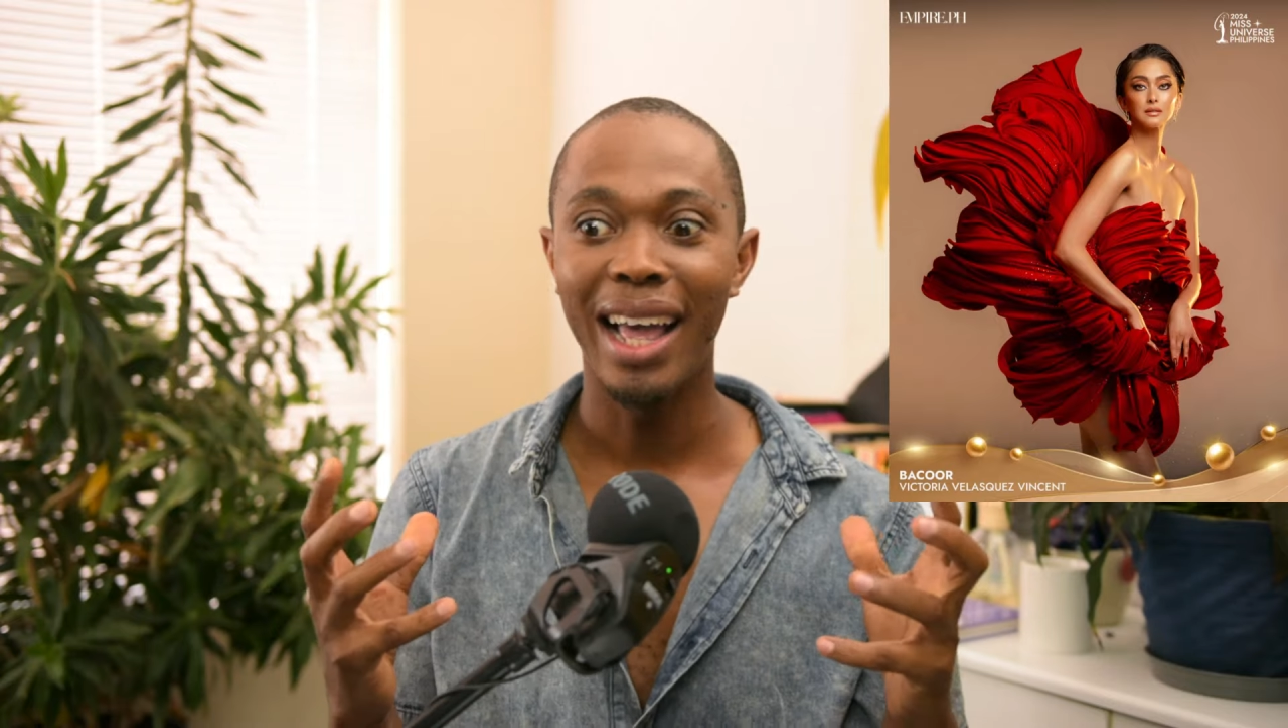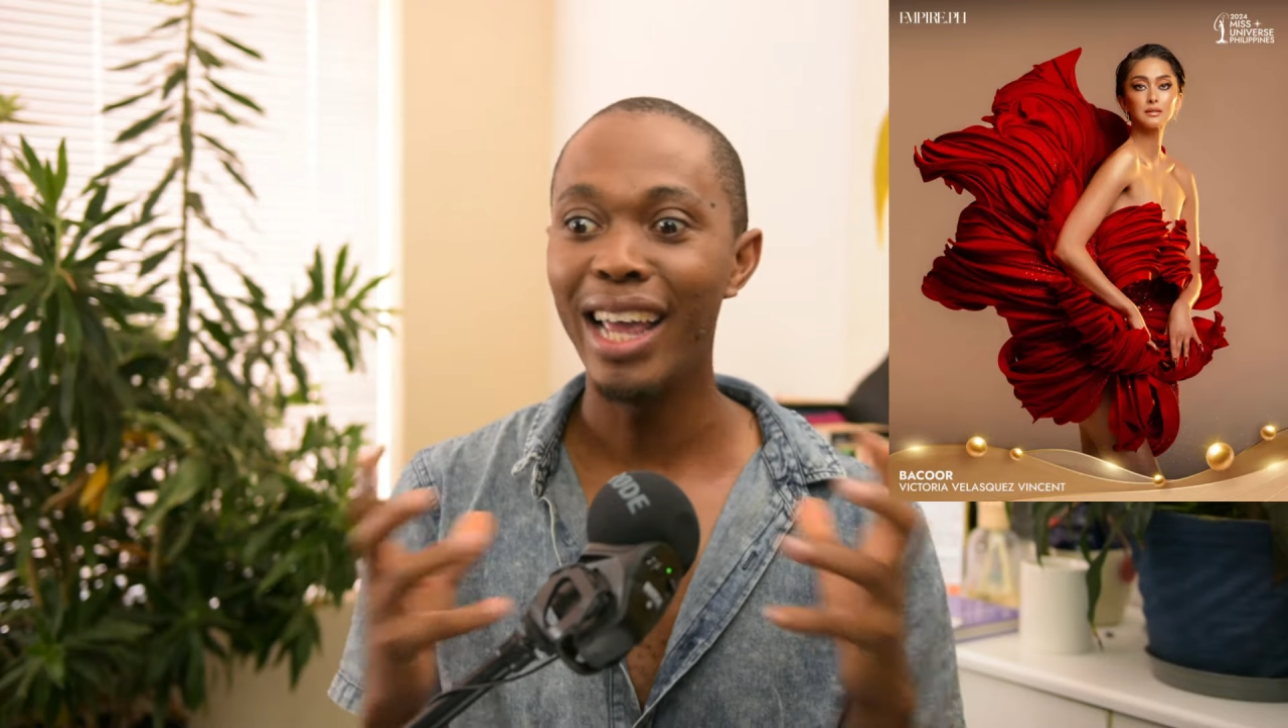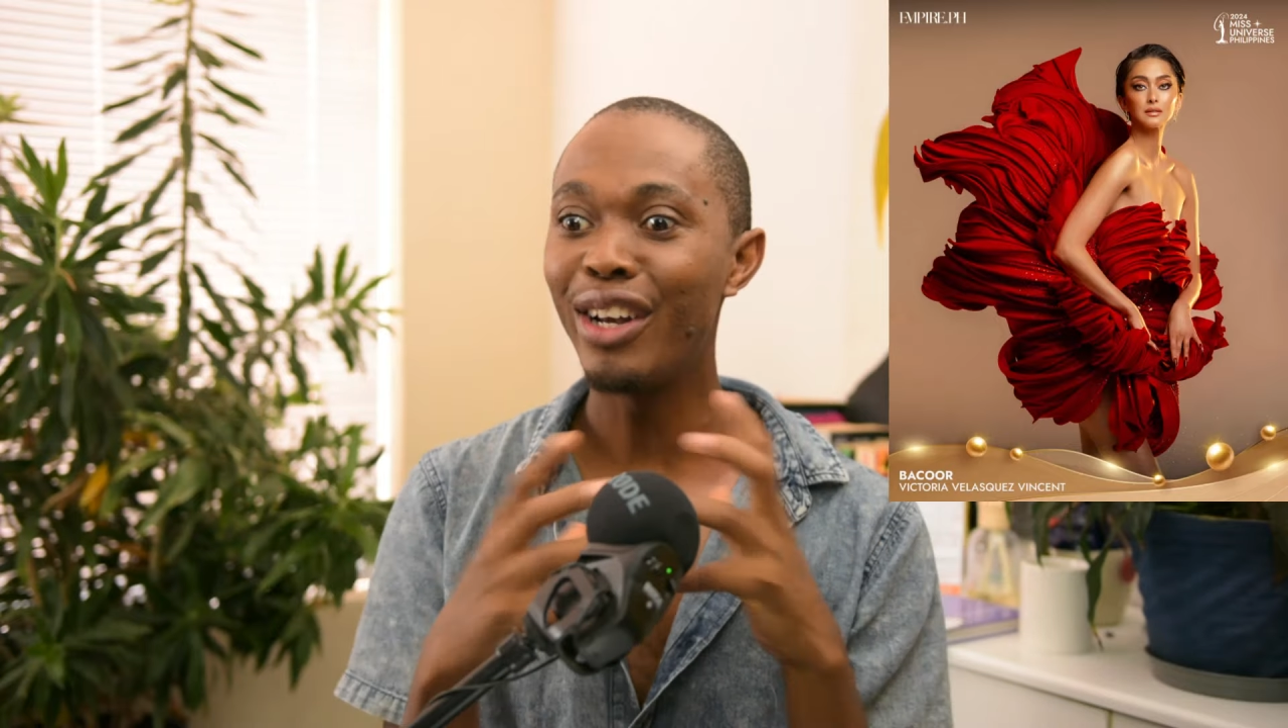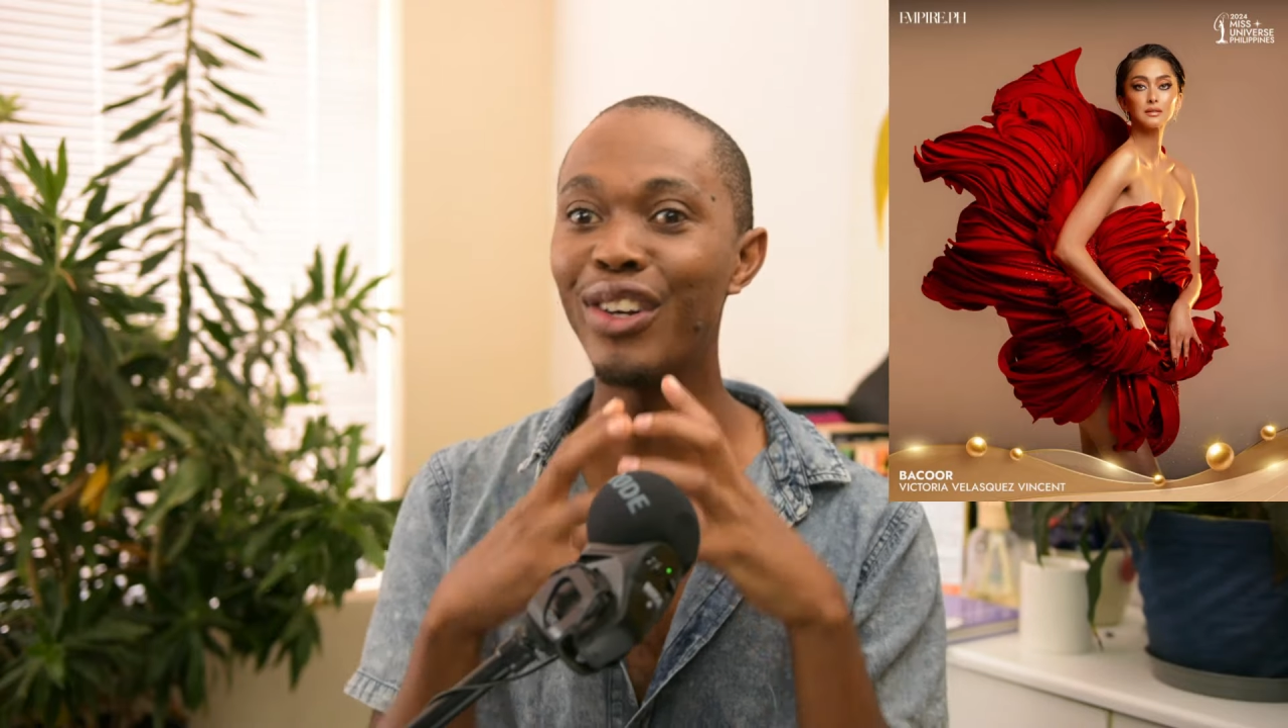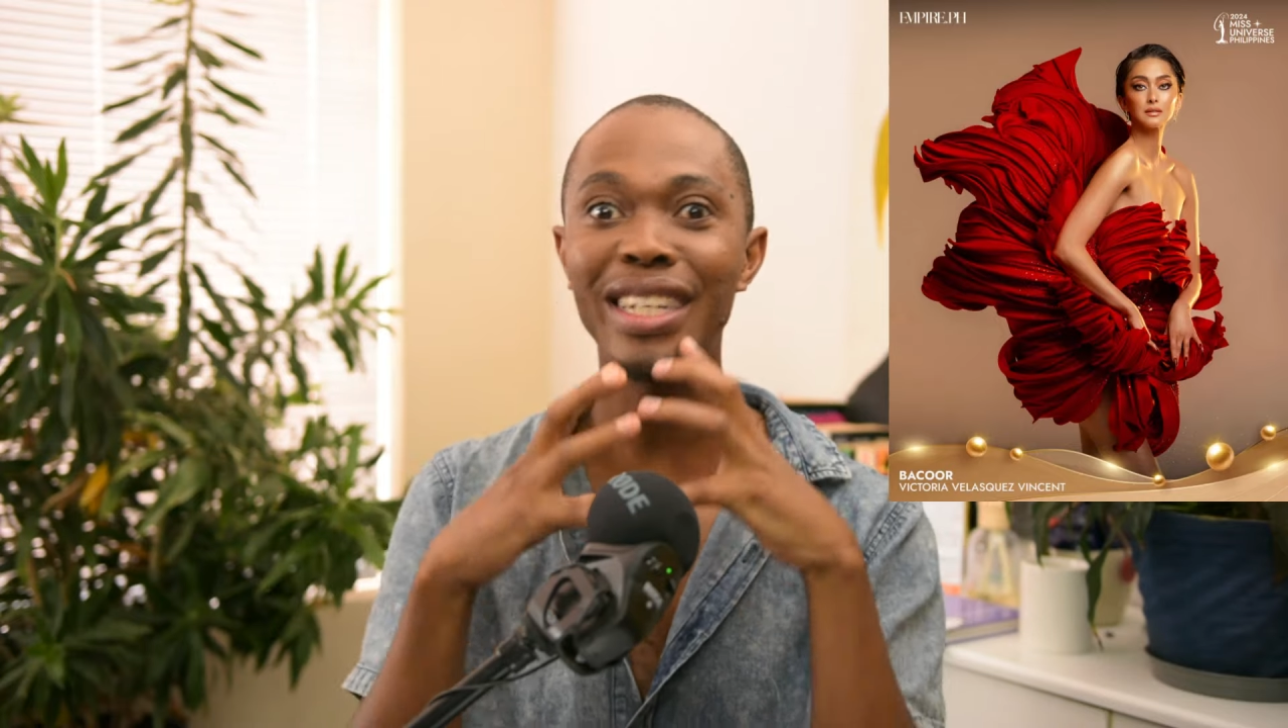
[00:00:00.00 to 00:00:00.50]

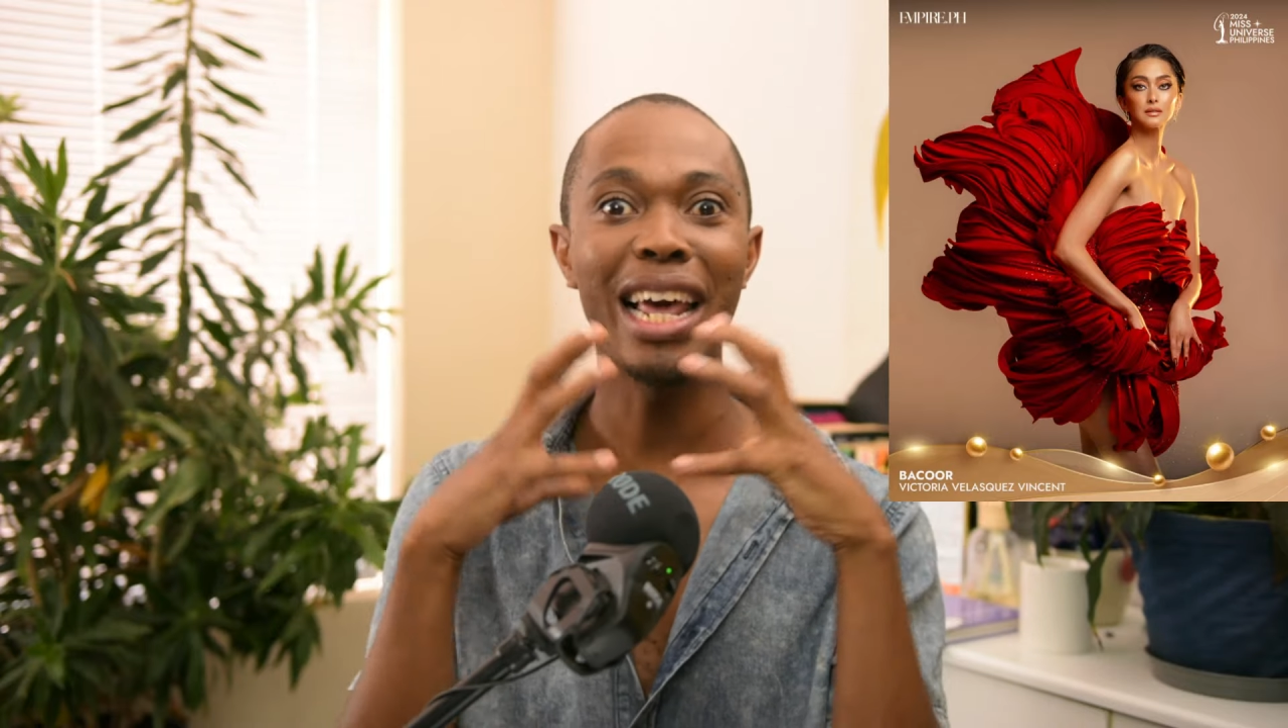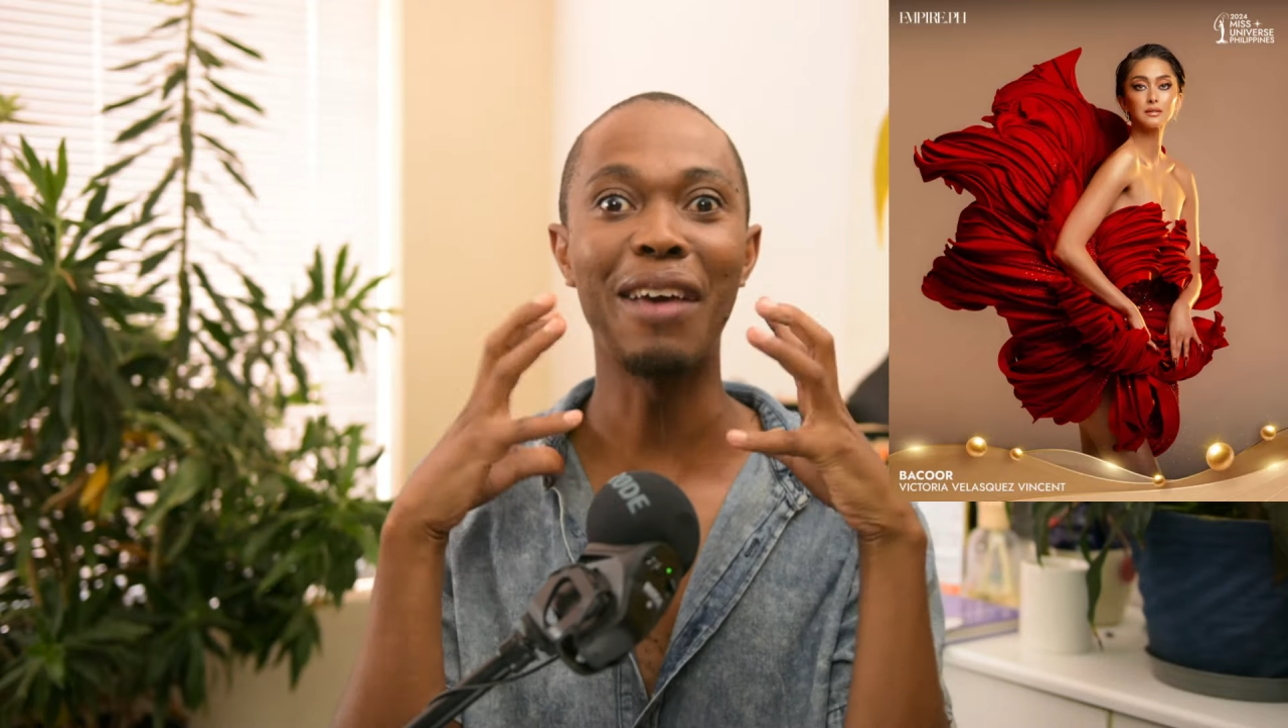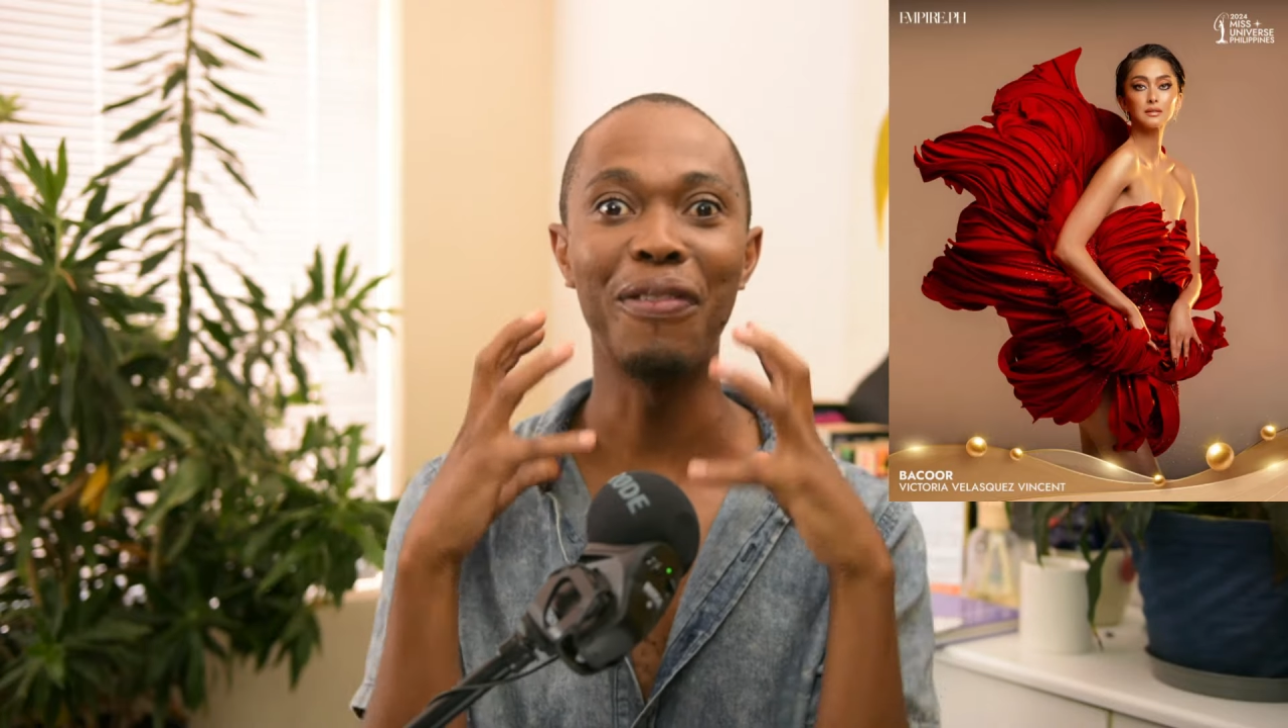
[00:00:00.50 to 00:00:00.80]
It looks like a